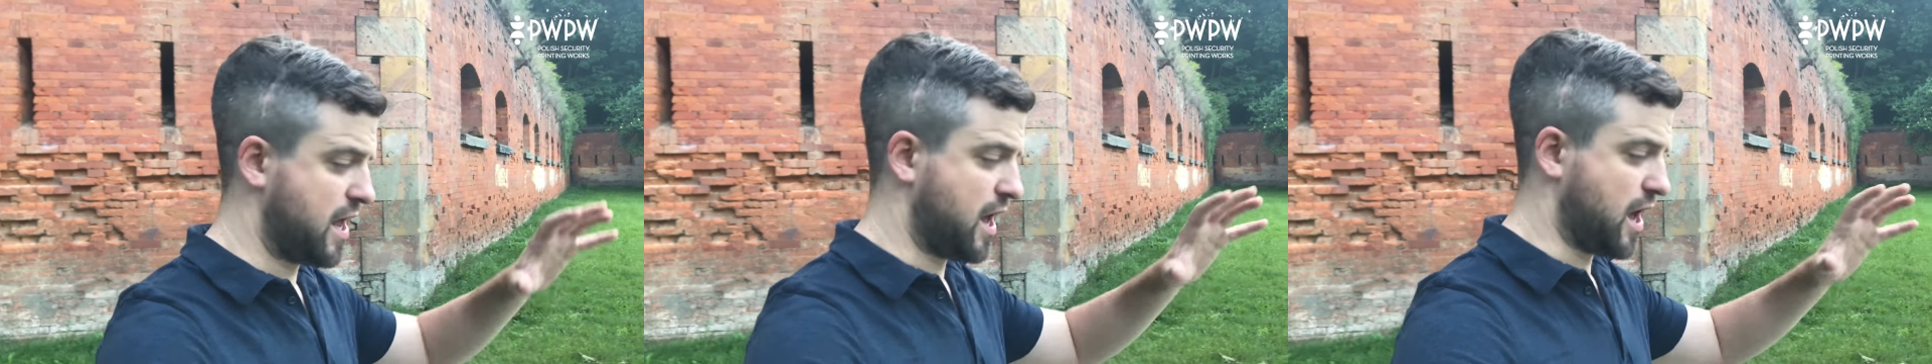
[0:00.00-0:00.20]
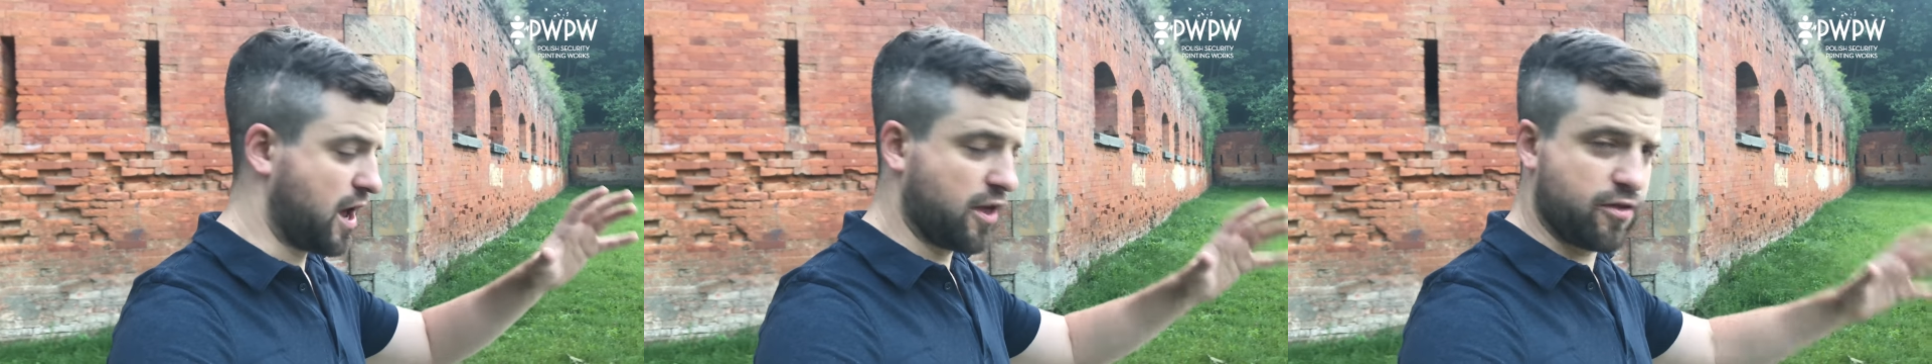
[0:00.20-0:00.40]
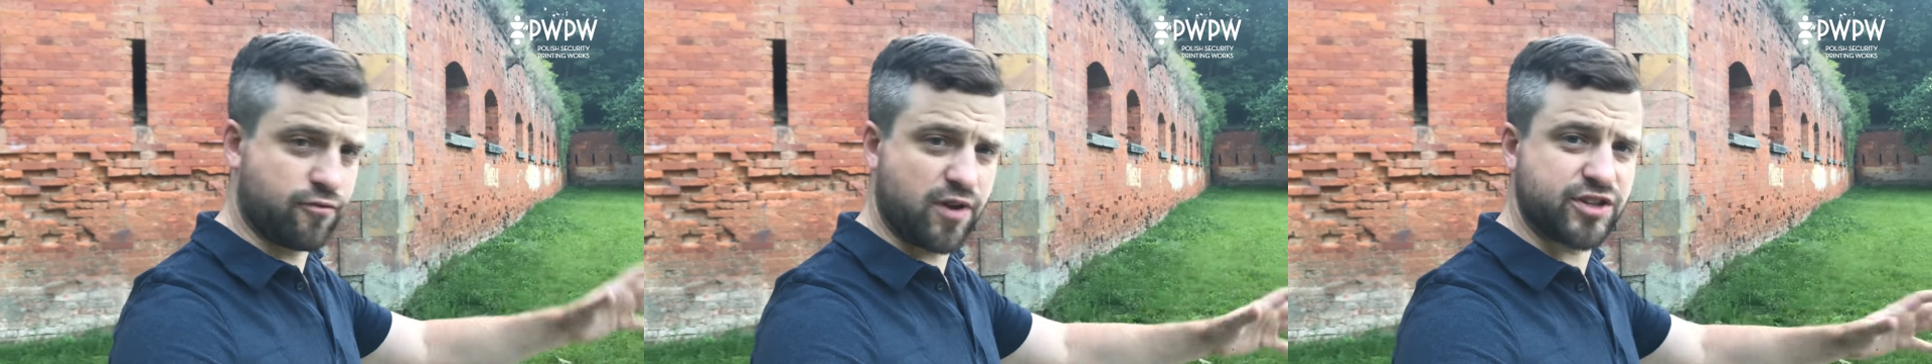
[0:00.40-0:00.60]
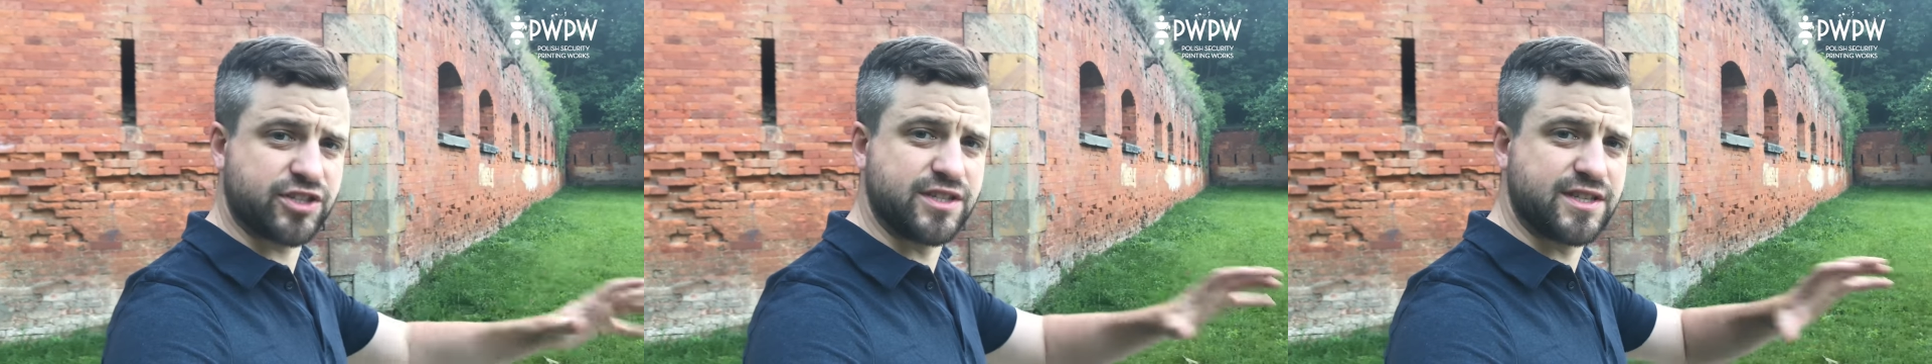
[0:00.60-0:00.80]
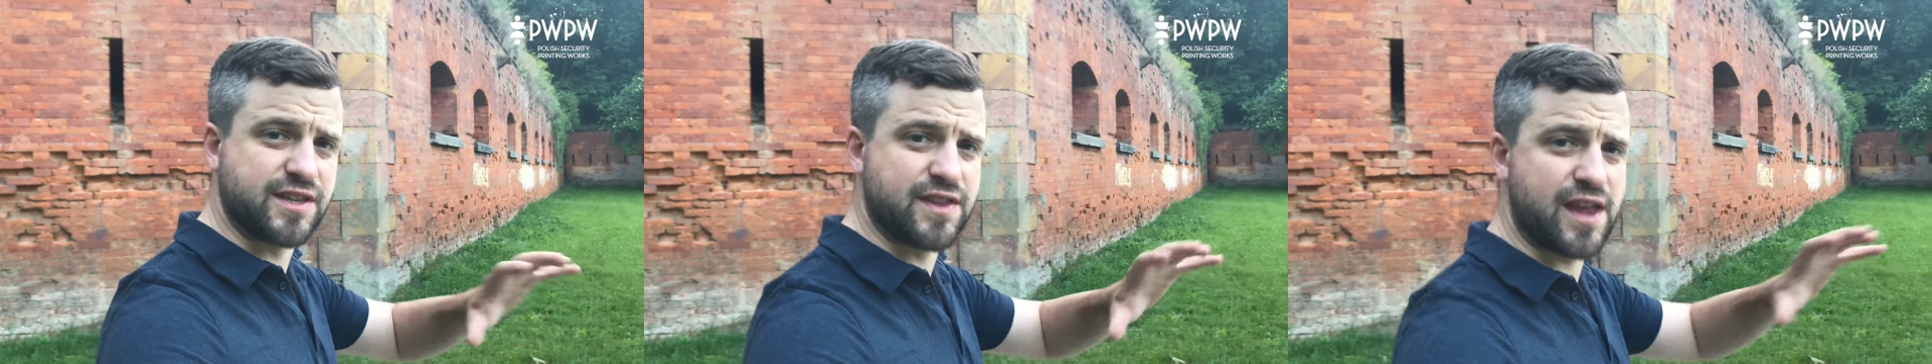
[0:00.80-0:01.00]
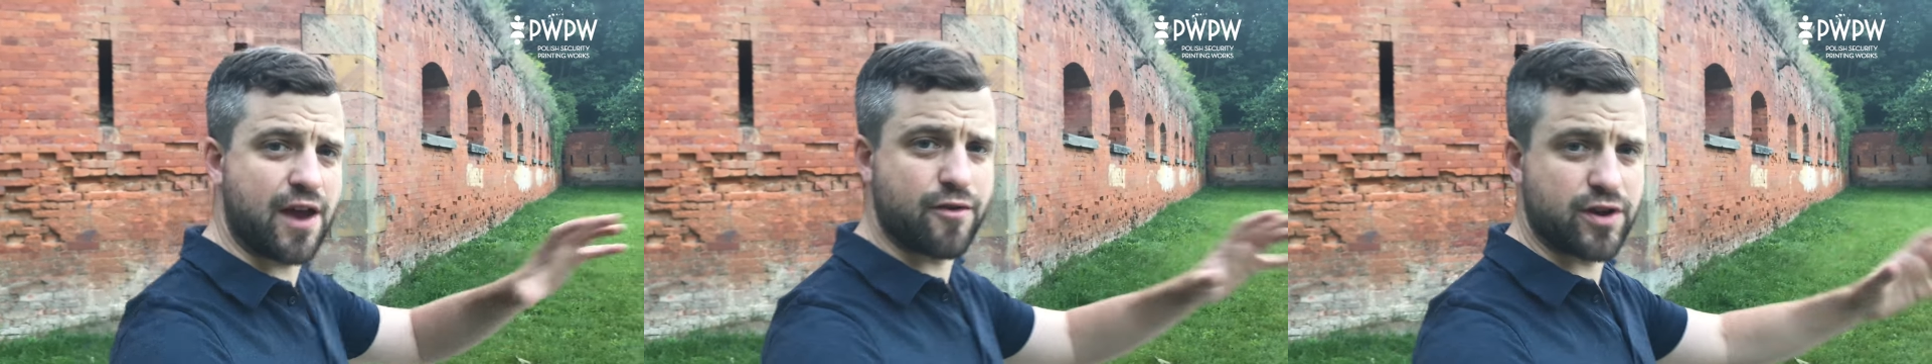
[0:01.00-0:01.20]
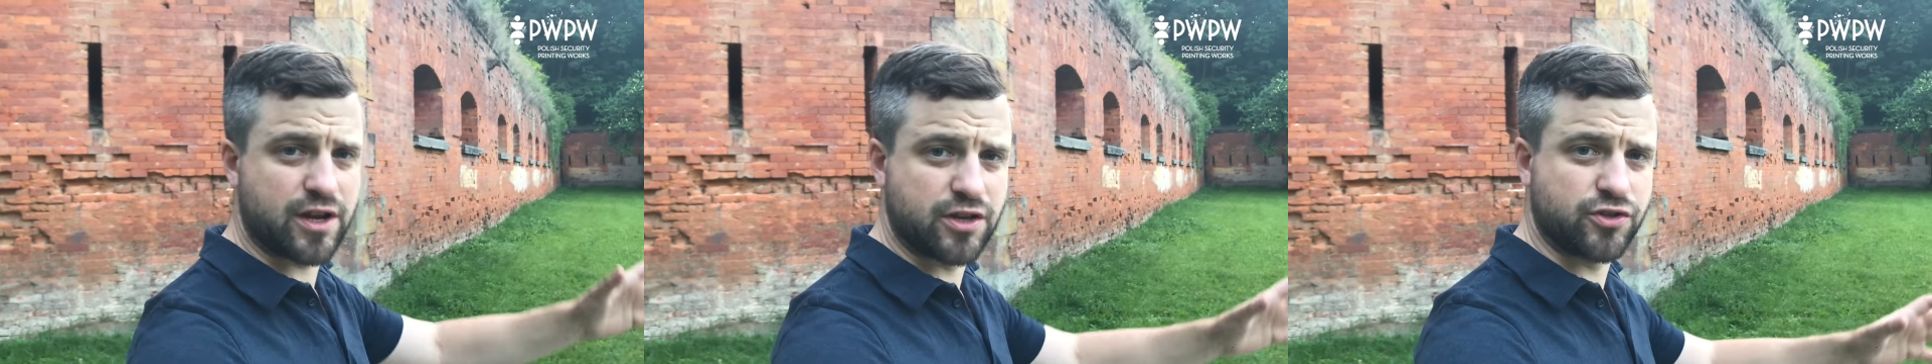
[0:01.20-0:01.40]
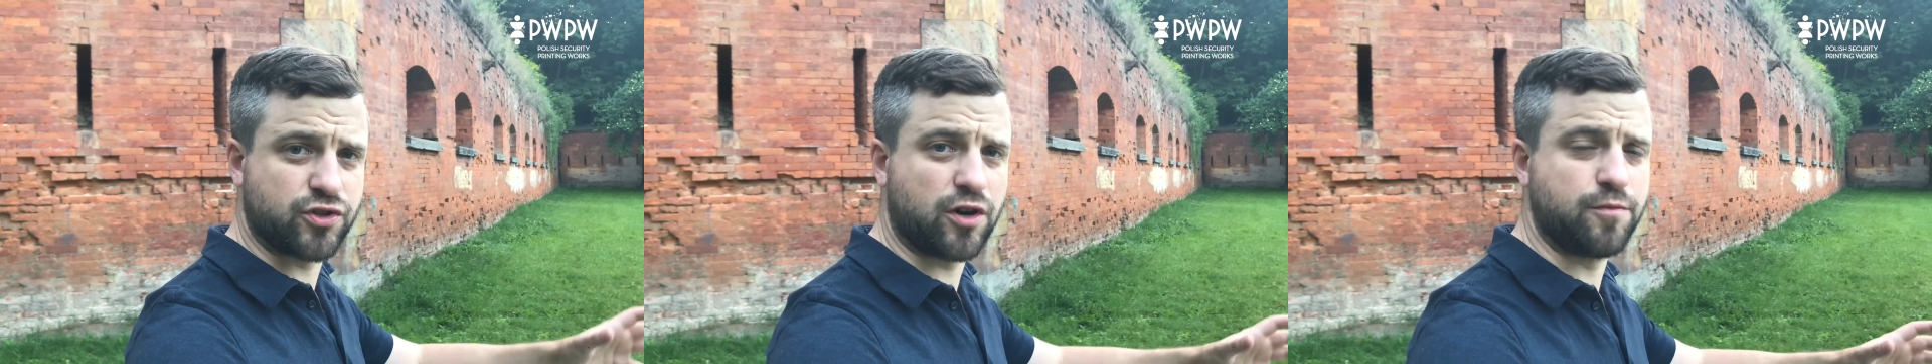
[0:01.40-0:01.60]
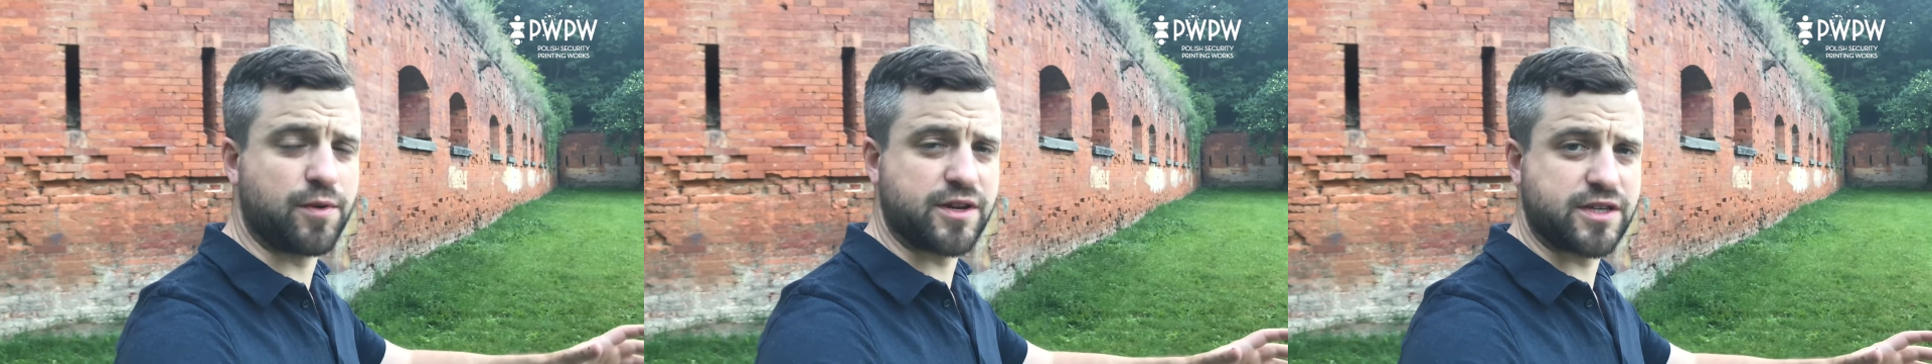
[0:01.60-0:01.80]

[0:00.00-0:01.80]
the Russians in the area controlled by